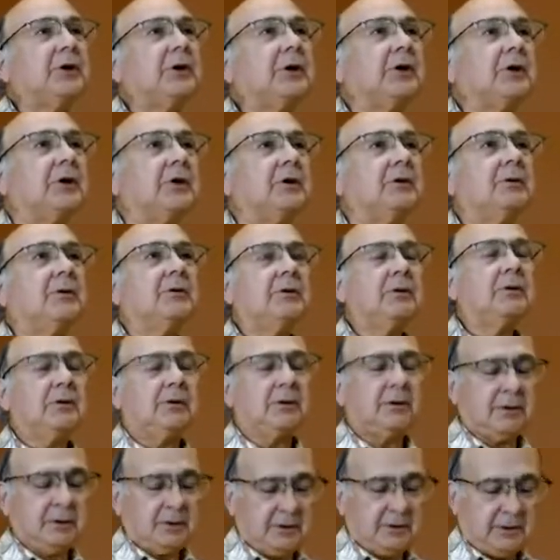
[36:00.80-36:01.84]

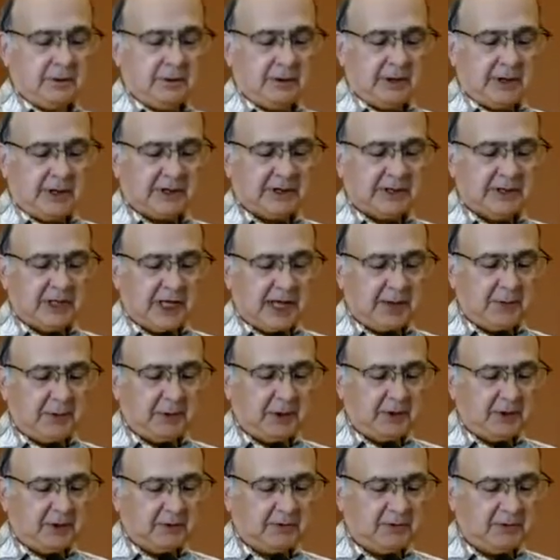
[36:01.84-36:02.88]
in, a
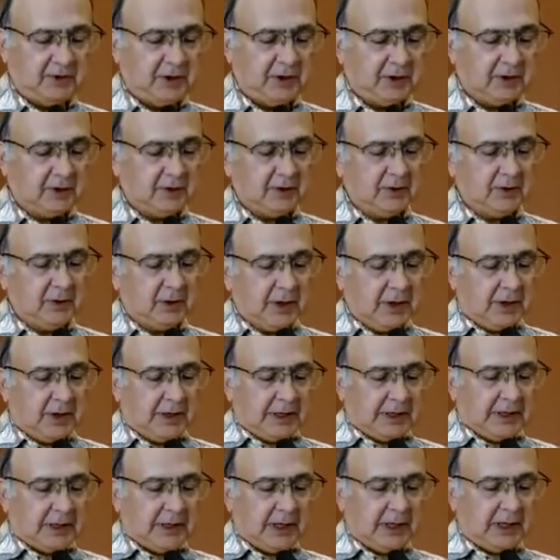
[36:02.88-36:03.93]
tapping feet
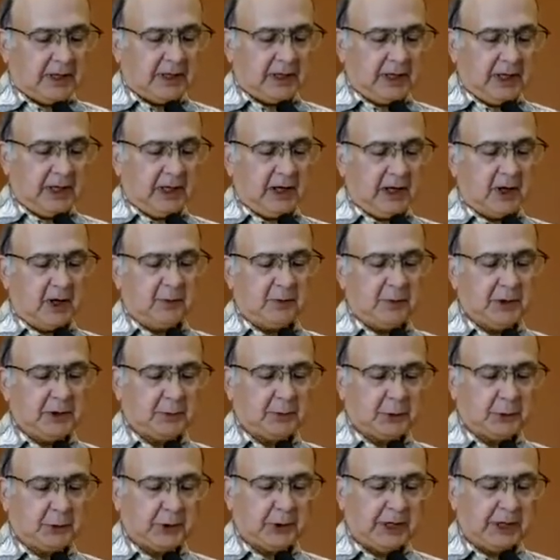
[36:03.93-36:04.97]
can't help
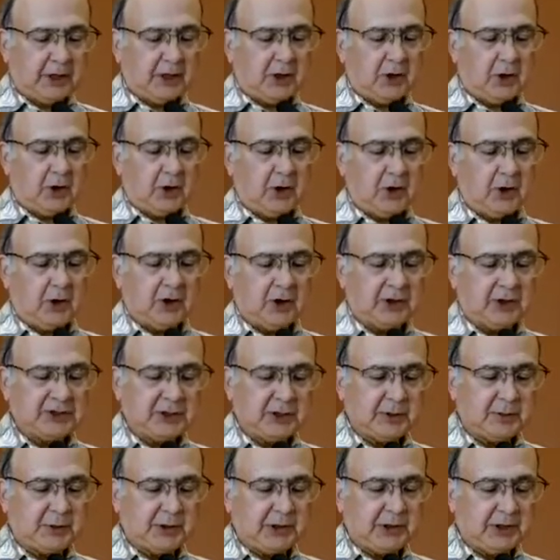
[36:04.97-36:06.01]
but pray along as
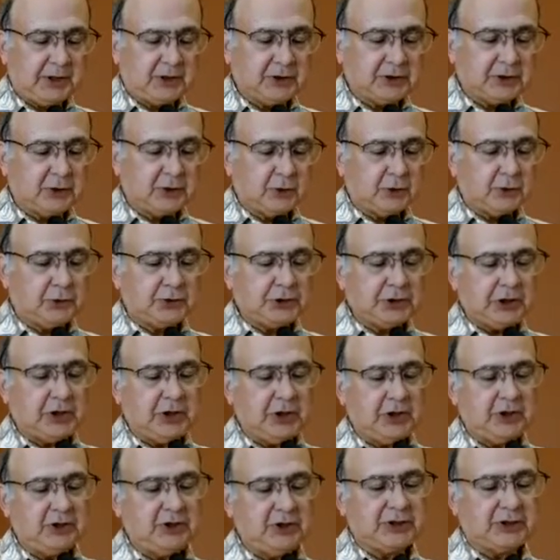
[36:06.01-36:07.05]
he plays those
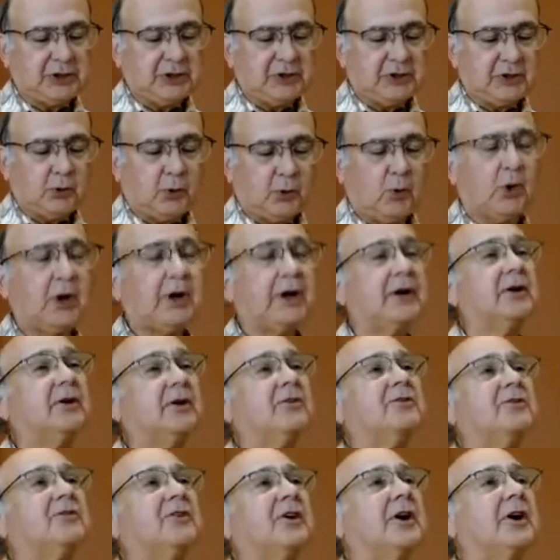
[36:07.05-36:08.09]
keys into
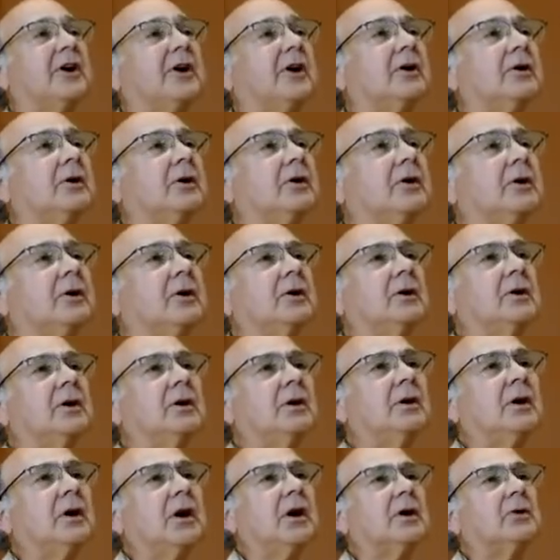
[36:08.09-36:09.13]
wildfire
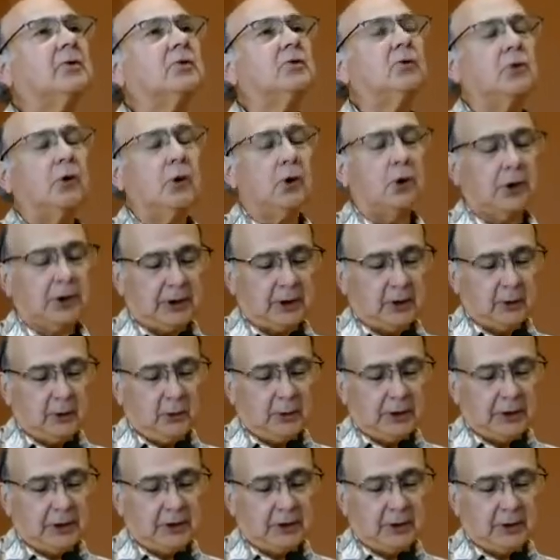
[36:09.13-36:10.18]
and roaring
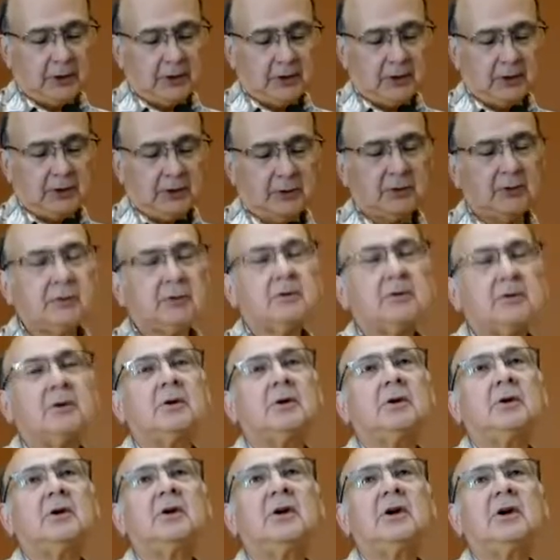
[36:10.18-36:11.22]
wind,
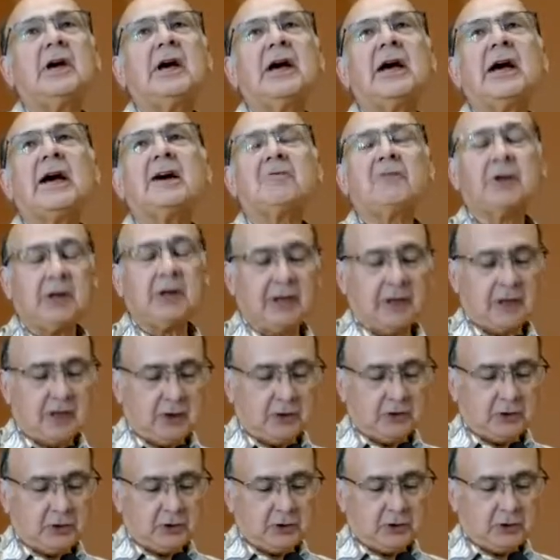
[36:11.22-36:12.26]

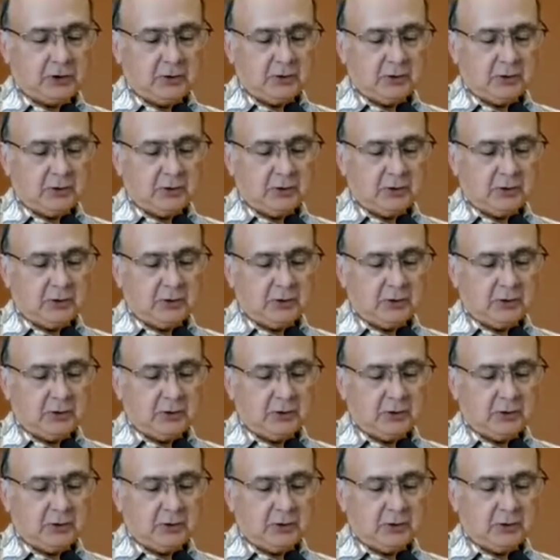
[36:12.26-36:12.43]
avalanche,